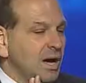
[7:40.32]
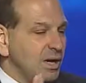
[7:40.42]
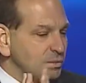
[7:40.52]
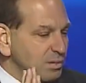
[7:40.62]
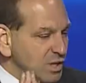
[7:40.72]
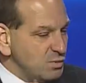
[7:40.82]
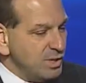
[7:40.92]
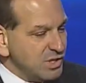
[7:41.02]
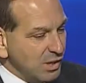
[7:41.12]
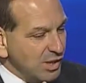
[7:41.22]
did this
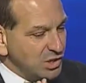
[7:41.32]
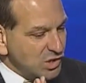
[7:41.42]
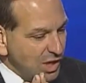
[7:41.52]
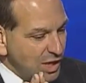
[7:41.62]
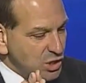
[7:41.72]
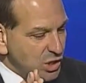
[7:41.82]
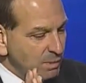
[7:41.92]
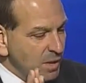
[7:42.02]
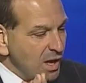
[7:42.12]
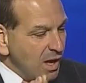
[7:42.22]
piece of
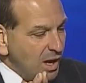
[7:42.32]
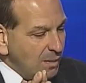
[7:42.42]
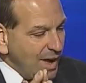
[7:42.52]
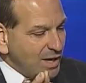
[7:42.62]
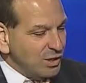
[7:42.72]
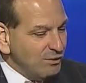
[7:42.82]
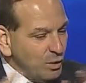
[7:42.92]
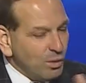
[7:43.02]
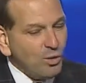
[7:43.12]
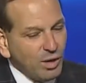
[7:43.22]
legislation. Actually, if
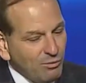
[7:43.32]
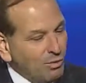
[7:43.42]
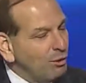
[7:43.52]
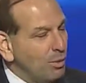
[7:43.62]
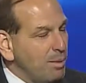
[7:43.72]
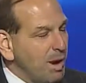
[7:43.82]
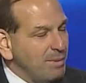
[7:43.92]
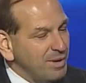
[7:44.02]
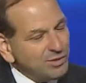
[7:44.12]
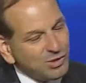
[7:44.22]
you were caught on railroad
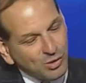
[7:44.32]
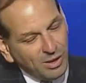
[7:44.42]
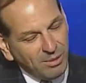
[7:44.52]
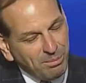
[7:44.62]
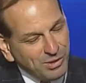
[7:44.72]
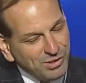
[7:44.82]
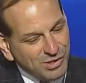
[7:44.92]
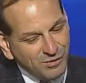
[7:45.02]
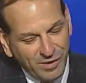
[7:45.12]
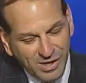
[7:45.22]
property, it was disorderly
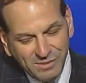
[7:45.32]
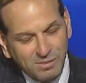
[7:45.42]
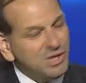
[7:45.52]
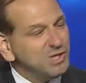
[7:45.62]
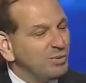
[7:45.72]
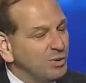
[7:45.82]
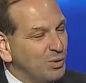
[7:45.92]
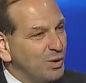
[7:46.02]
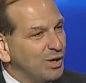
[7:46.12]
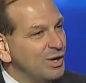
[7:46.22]
persons offense, municipal
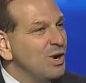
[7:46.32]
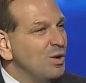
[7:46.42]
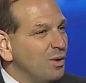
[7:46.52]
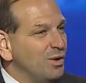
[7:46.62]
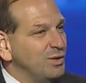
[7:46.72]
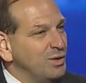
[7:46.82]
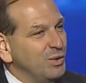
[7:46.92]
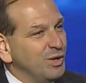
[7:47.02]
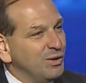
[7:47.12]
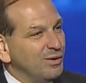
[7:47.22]
court, whether
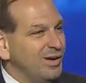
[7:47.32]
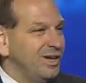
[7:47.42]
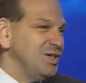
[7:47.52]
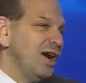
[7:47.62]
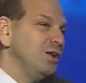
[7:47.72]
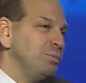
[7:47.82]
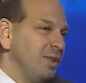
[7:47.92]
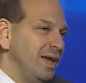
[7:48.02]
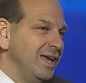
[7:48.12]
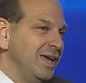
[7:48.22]
you were a child
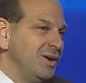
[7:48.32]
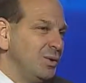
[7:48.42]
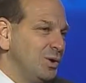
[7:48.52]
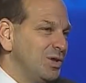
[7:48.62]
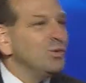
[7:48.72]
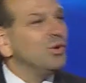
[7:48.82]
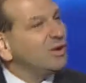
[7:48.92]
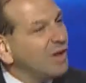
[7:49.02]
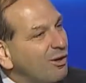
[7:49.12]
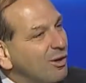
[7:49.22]
playing or you
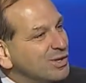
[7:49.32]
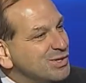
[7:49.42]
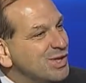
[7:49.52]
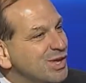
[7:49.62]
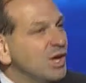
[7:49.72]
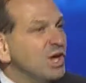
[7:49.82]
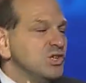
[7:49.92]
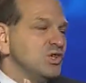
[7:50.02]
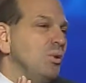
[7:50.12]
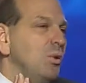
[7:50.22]
were a terrorist.
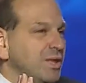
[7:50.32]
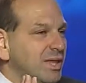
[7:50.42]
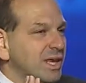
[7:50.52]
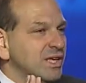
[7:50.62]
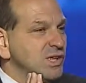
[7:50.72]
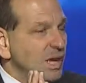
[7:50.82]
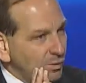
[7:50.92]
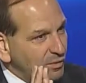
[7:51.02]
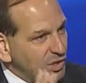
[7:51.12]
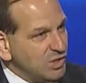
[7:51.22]
So what we did is
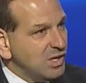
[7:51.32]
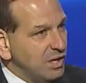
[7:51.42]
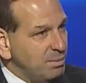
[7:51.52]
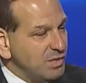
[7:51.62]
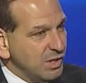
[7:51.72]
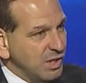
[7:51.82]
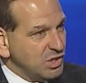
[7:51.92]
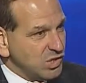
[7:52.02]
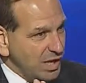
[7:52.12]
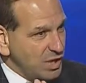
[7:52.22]
we just done a piece of
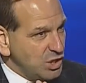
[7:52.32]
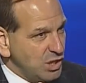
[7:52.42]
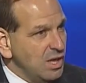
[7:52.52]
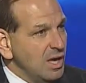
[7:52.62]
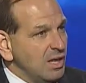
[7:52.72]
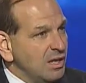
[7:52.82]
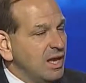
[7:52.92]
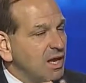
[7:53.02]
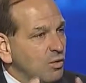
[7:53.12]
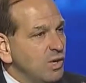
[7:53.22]
legislation
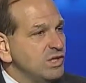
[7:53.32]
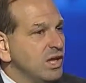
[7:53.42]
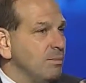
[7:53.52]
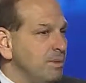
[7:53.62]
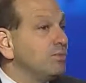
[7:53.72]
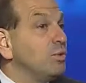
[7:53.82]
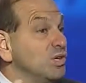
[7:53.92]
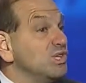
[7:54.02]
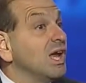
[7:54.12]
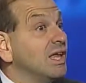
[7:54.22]
that increased it can be up
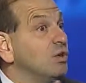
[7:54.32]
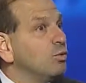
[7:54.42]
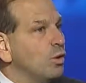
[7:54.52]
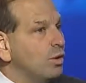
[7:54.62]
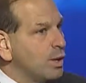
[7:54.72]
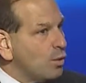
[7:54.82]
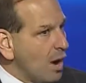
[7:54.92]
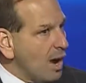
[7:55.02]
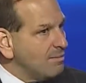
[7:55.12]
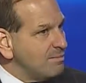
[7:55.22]
to a second-degree
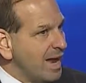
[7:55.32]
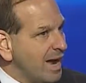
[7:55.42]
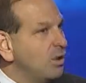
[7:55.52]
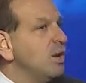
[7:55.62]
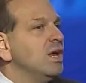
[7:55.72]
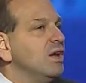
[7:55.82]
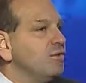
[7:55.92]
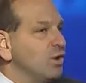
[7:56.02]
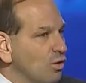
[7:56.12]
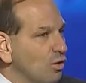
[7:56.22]
crime now
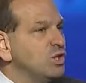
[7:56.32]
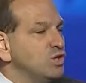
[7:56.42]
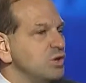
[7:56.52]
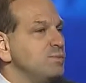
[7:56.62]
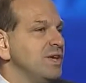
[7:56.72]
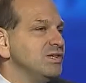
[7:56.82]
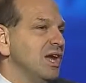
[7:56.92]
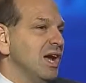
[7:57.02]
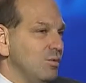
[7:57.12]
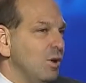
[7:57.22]
if you're caught
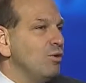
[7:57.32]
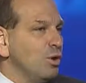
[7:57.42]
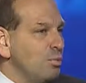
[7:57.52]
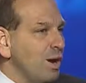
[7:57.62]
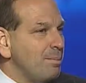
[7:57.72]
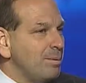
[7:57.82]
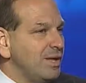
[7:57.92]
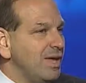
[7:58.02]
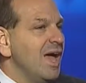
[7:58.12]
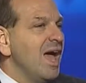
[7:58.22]
trespassing on railroad
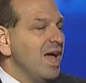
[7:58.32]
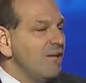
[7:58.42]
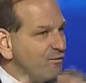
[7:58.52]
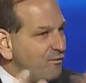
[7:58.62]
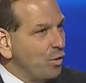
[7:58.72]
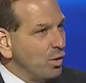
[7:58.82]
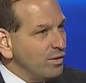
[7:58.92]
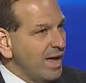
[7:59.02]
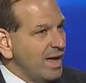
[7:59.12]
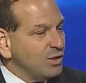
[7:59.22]
property. And
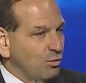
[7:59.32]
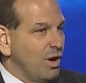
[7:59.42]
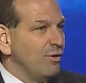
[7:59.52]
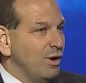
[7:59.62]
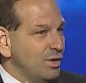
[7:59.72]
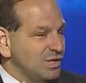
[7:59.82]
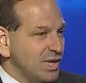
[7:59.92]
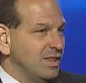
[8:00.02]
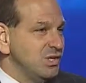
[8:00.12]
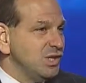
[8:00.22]
for that, the railroad has
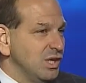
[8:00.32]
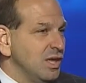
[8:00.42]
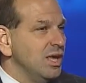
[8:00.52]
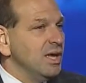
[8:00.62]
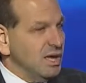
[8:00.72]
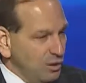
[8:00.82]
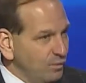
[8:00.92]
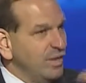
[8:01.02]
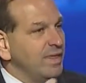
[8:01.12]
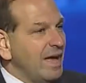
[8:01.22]
said, listen,
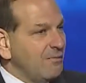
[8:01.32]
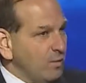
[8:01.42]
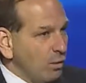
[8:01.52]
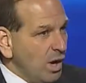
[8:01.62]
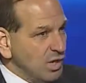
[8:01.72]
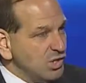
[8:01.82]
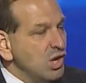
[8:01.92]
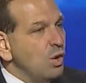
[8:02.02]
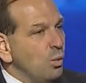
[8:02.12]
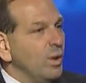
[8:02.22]
you've that for
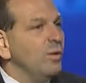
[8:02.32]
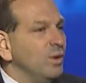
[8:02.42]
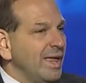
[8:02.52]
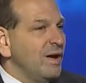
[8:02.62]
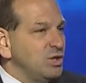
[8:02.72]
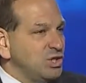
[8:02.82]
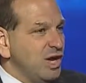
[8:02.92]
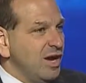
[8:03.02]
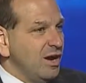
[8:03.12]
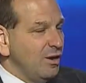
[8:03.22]
us. We will now
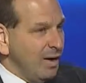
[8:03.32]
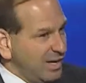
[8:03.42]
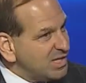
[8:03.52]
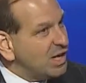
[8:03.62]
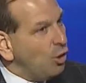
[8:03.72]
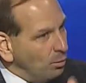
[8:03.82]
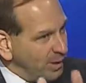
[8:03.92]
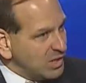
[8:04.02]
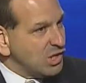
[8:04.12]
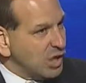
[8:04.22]
share, and it's at
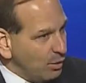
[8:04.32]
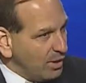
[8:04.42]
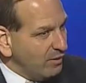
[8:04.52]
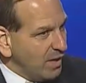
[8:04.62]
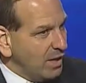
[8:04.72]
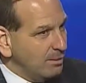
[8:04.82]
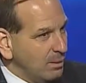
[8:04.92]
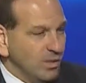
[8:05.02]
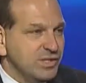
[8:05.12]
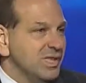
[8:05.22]
Homeland Security
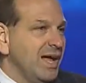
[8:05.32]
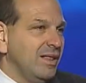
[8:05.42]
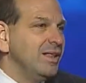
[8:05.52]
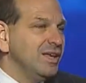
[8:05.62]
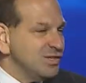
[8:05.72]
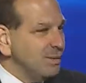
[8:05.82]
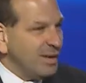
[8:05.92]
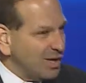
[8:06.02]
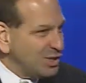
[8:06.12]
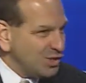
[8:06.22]
available. It's not
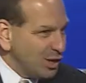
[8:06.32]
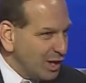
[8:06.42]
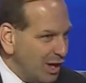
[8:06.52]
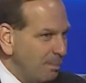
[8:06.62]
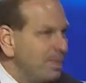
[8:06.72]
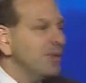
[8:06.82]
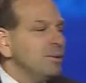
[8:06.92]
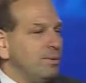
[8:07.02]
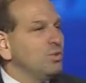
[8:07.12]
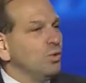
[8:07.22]
somebody can just look it up.
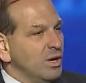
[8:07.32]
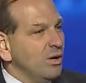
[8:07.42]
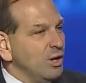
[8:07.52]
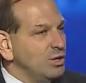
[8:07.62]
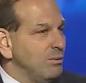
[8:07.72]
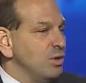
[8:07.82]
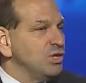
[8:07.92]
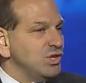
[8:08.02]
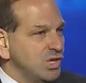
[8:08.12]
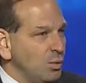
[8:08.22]
But during a large
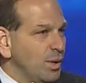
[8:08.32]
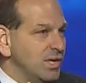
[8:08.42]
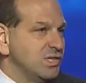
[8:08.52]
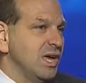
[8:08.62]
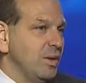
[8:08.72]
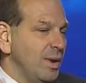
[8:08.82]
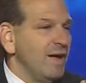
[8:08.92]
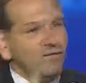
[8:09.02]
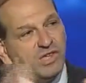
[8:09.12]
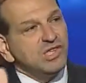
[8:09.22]
emergency, we can say we
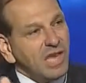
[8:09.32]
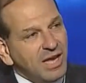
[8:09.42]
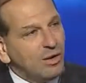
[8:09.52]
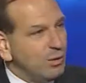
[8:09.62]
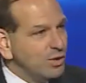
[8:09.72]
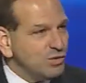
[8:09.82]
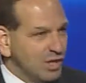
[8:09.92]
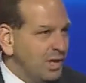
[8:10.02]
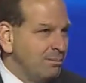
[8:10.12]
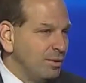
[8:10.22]
have this tanker, and here's
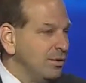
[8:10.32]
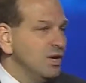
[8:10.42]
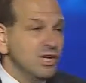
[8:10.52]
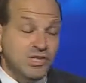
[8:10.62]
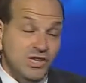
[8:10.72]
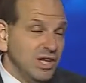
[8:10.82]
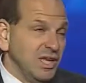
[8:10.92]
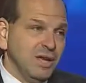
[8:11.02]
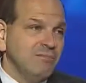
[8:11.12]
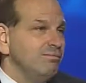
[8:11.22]
the number
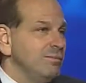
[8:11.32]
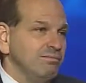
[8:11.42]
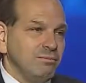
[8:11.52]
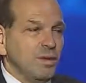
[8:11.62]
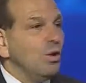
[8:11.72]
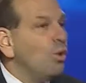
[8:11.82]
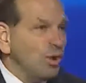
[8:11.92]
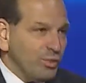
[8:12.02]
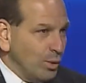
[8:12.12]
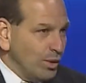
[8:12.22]
sitting in
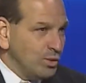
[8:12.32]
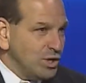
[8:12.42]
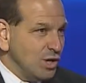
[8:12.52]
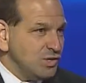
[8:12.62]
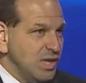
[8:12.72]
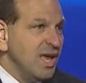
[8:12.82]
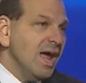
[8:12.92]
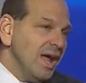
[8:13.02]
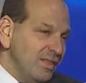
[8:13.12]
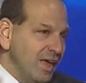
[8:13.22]
Hawthorne, New Jersey,
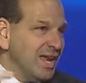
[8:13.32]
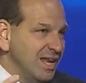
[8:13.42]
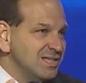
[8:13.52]
and they can